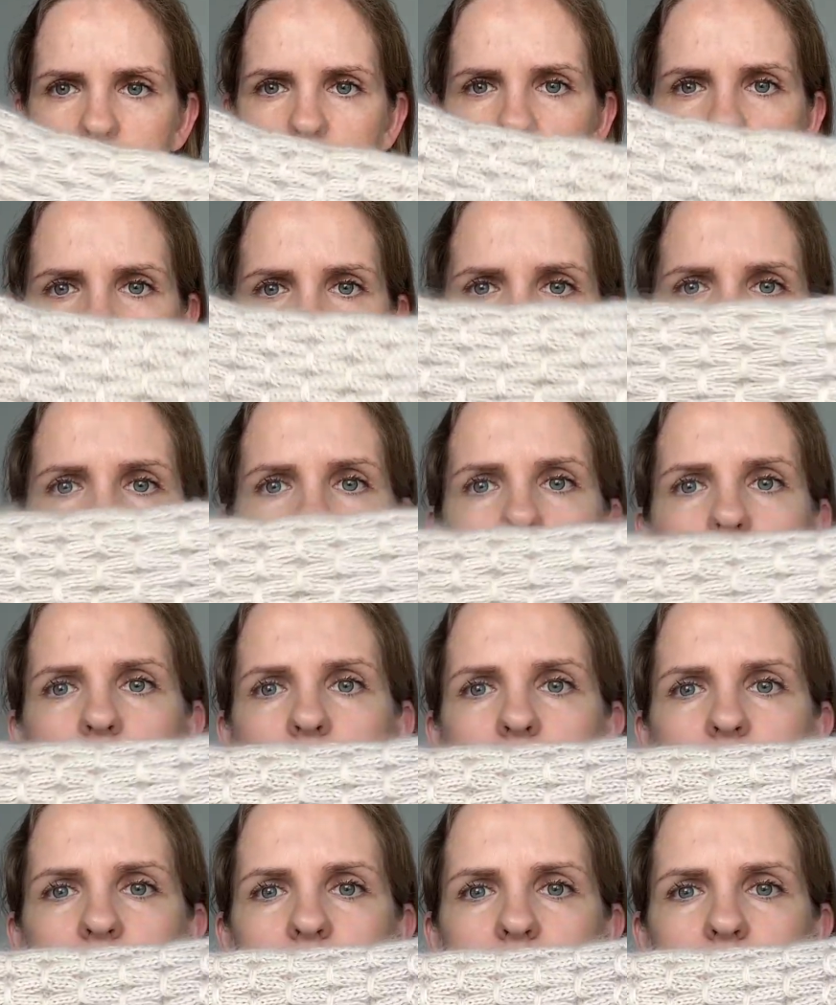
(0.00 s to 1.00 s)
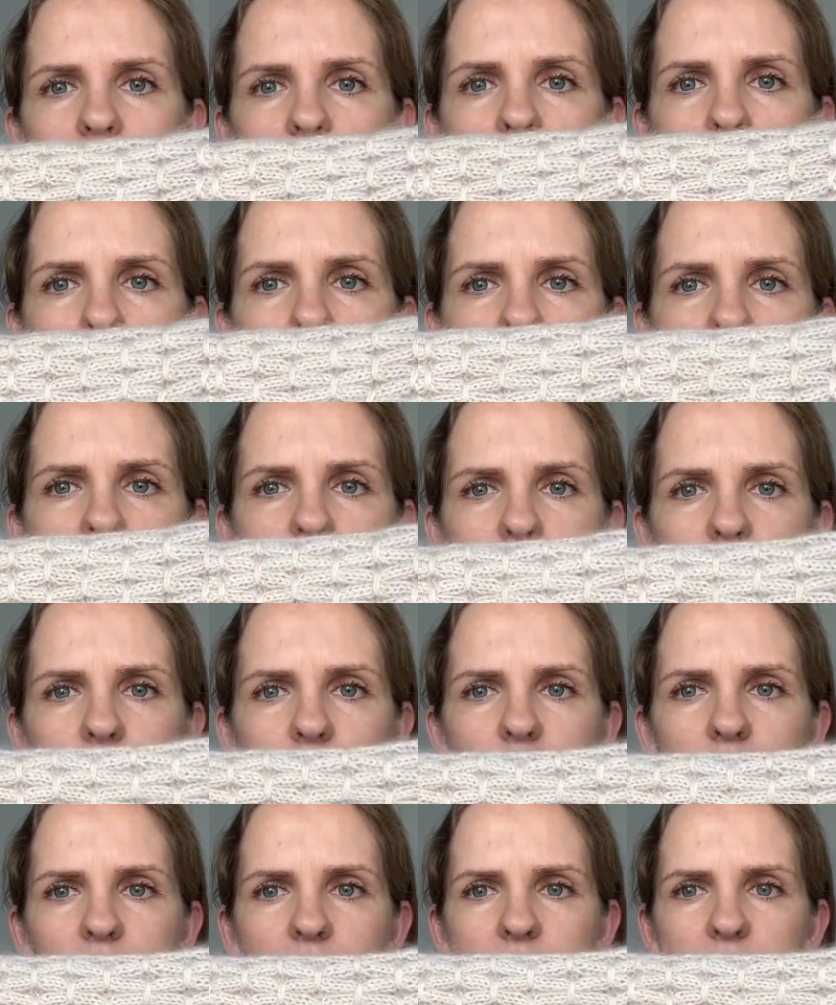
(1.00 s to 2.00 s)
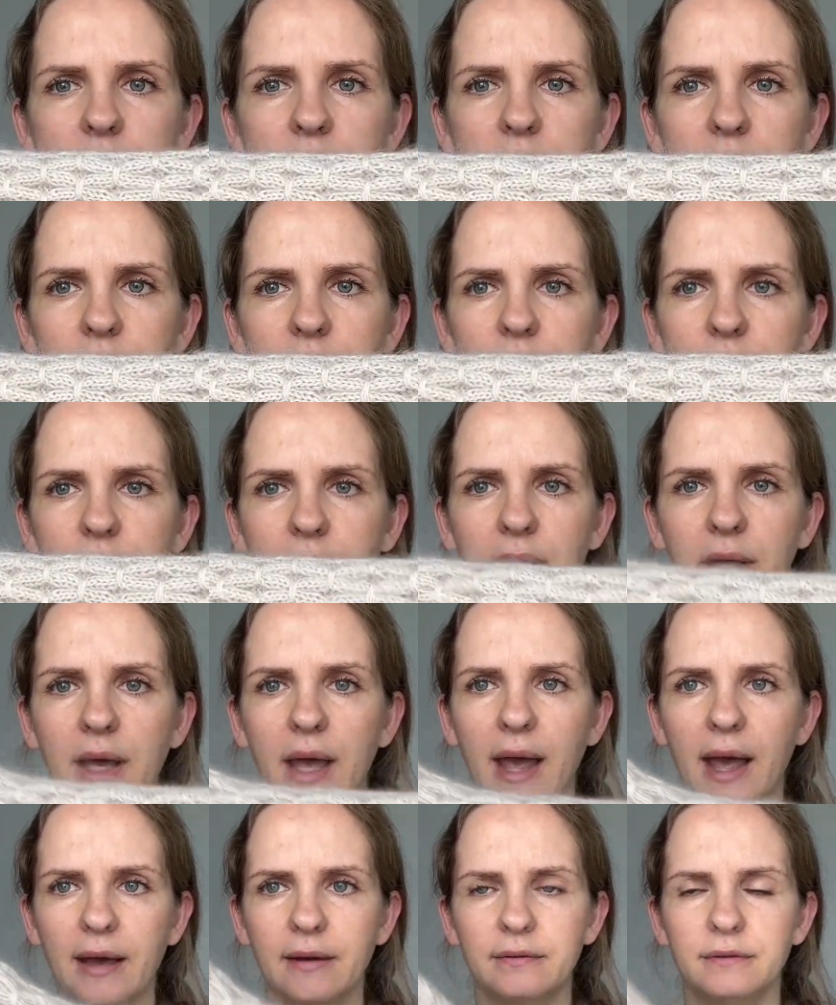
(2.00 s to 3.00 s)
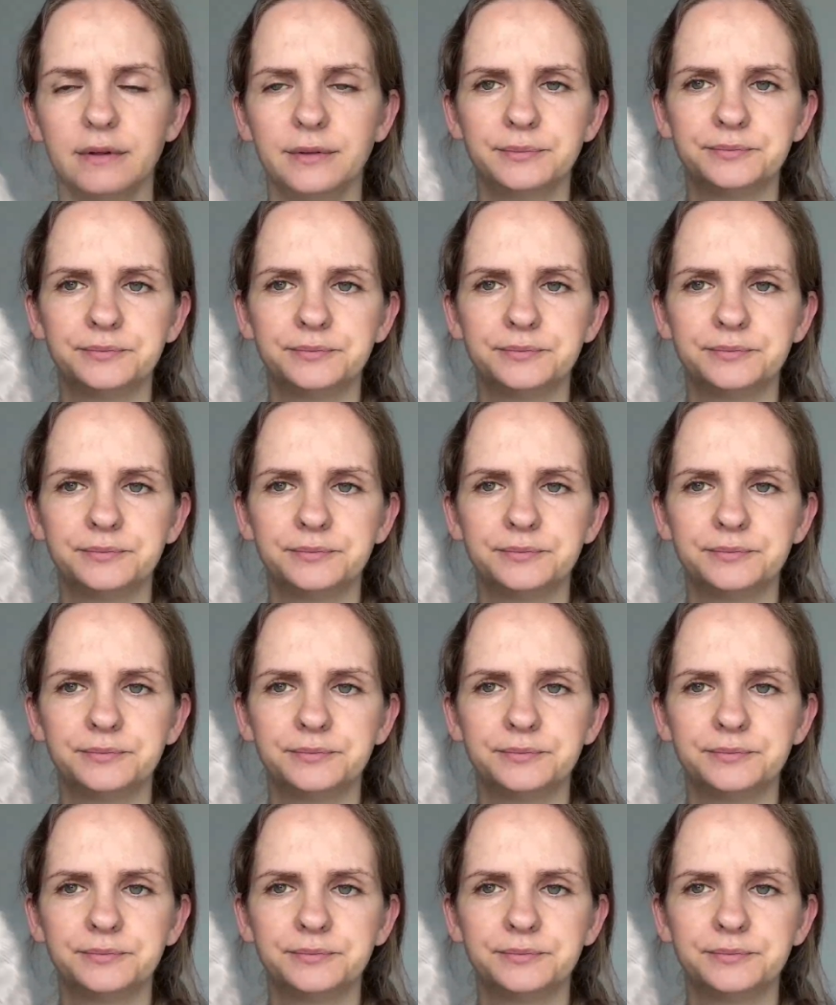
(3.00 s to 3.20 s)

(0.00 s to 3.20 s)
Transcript: So this is how much of the sleeve I have